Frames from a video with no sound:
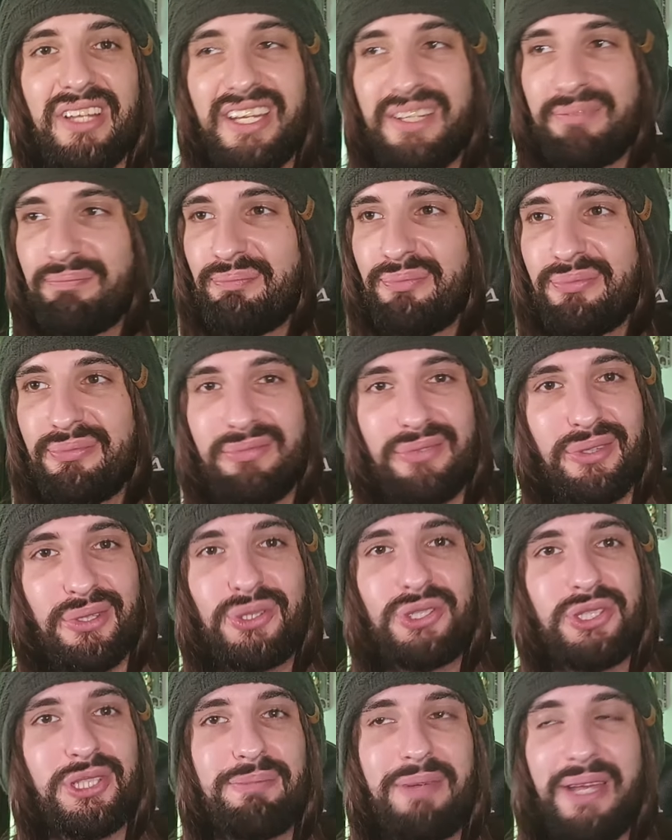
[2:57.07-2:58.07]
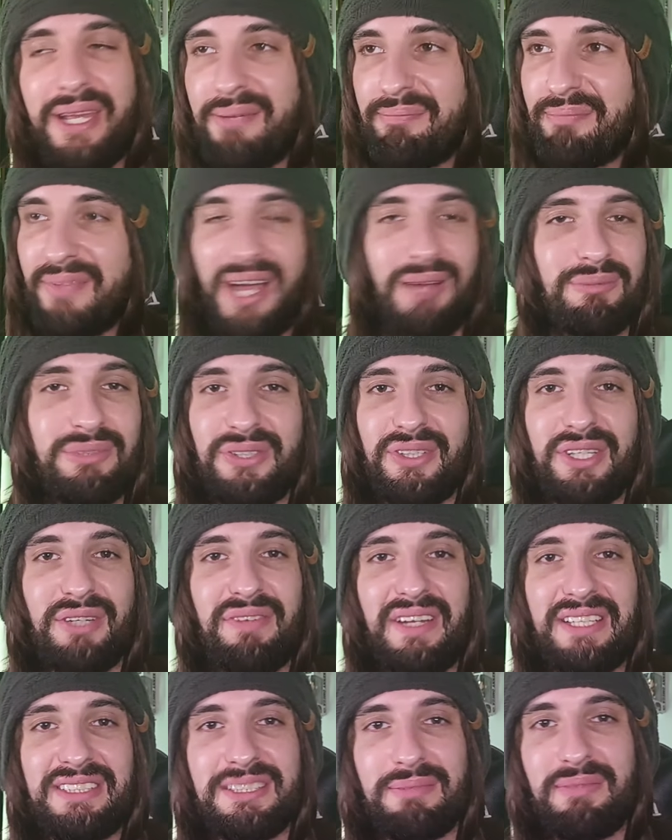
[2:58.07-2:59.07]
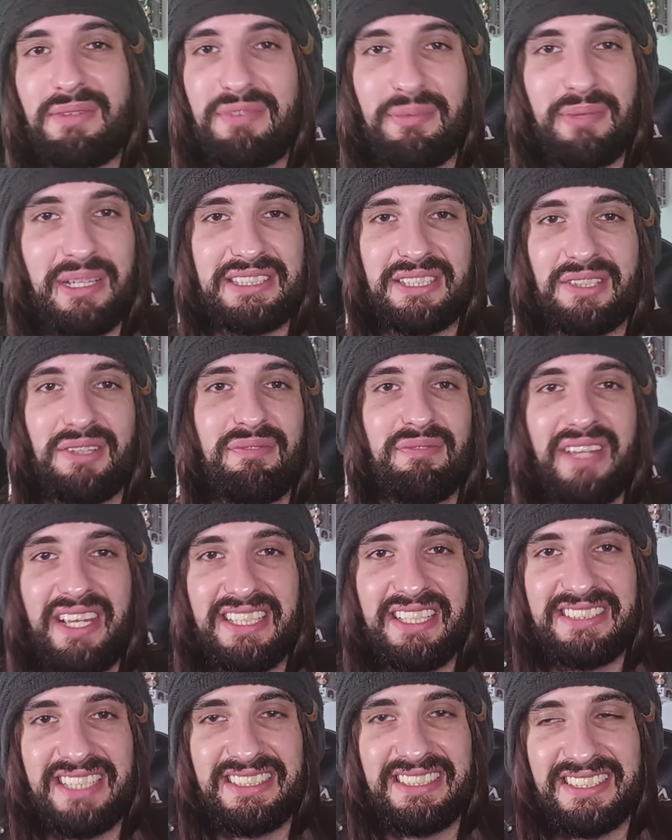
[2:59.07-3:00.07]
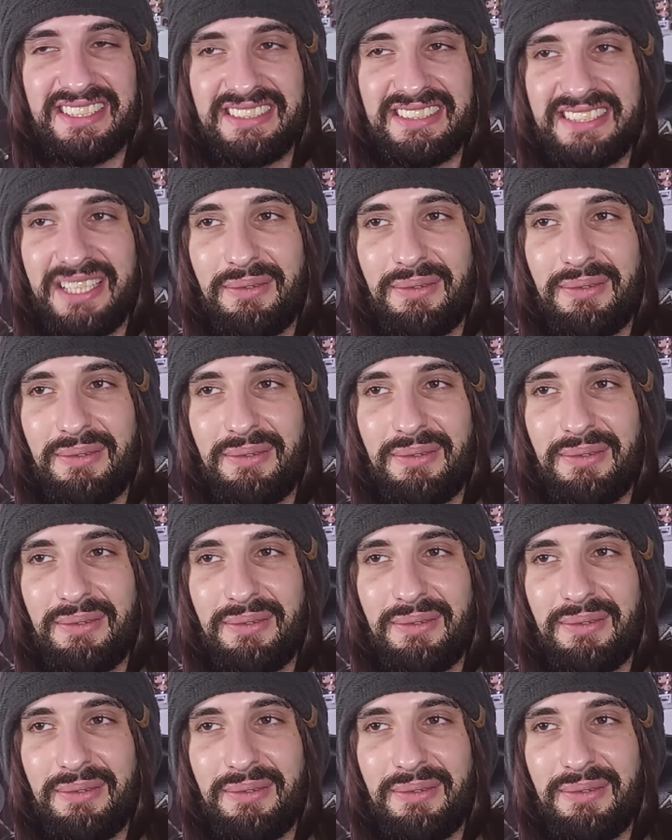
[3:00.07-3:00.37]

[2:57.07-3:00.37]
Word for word: it, YouTube it. I'm sure you'll find some information on VHSs.